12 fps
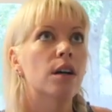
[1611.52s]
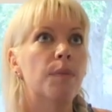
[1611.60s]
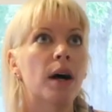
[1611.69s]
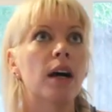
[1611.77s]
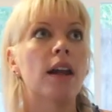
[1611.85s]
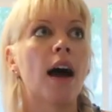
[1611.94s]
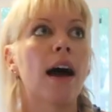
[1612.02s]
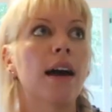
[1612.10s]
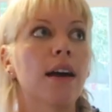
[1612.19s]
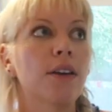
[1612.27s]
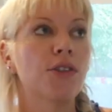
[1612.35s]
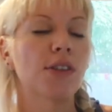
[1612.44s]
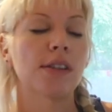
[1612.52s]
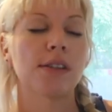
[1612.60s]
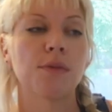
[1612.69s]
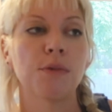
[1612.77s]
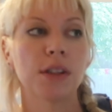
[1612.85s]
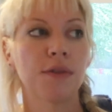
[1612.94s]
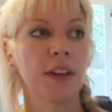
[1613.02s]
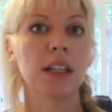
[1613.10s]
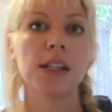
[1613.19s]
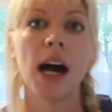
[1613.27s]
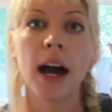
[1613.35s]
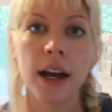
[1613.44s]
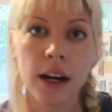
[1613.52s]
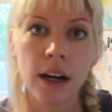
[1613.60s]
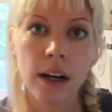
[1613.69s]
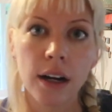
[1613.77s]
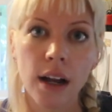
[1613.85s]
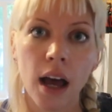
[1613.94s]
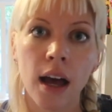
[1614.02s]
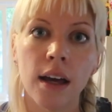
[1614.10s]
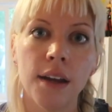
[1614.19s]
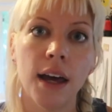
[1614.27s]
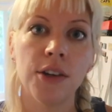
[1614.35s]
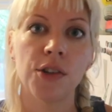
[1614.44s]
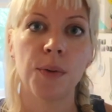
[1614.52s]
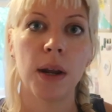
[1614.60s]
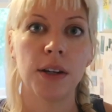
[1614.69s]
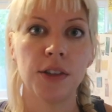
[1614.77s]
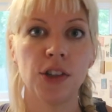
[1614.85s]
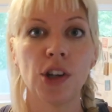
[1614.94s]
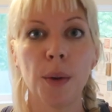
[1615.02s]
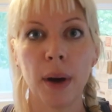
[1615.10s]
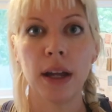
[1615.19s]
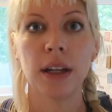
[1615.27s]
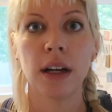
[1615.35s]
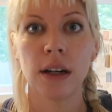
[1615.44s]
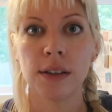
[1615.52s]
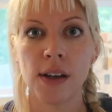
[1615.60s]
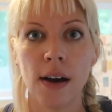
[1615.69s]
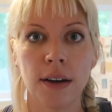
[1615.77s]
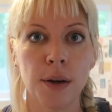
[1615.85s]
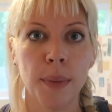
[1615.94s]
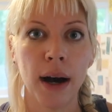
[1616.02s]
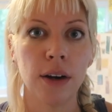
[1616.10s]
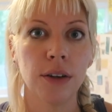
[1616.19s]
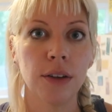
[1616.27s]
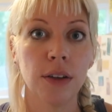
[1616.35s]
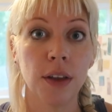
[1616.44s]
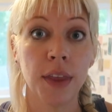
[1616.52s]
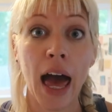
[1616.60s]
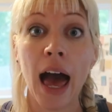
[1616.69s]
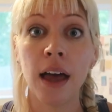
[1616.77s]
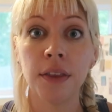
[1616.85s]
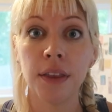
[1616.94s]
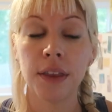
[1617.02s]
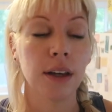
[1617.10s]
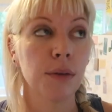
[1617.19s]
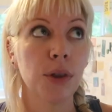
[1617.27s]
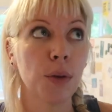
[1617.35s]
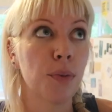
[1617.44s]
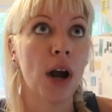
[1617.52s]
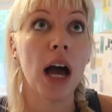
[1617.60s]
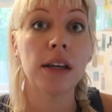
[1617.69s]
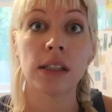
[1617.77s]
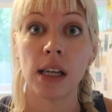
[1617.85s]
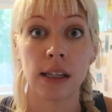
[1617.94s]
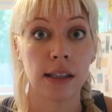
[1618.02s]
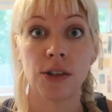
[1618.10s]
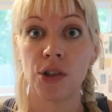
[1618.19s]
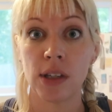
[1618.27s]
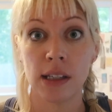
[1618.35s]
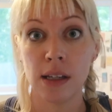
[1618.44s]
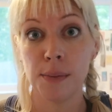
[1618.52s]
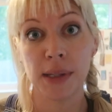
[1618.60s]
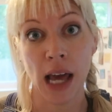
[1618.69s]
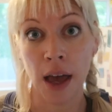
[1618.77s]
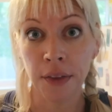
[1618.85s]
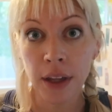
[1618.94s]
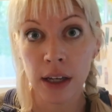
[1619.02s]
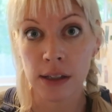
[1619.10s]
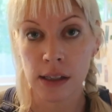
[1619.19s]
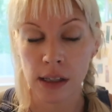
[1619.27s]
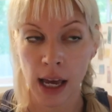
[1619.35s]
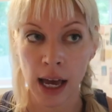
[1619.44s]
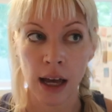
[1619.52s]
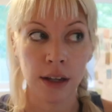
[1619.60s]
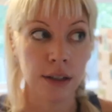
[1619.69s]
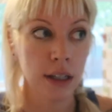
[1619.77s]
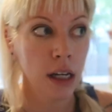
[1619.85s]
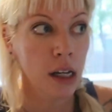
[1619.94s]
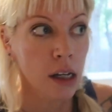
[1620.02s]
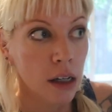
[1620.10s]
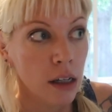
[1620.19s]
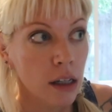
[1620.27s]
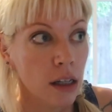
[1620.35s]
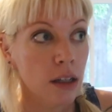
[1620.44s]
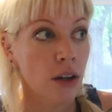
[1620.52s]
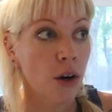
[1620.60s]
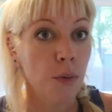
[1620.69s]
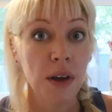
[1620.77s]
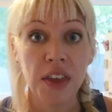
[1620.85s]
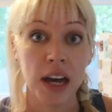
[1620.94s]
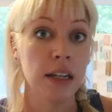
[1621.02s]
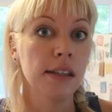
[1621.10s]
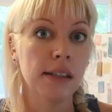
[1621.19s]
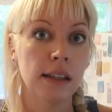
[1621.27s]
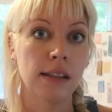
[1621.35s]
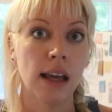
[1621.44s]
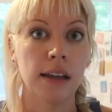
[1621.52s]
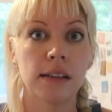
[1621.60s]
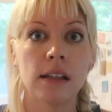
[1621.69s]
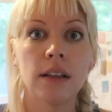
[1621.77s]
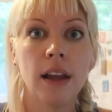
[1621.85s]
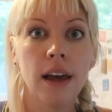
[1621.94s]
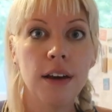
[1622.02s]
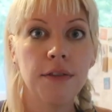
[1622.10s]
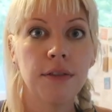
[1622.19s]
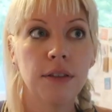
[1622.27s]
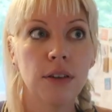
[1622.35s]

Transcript: but I just was feeling tired, and I just wanted to jump on here and talk about the process that just seems endless. And you know, with any success in life,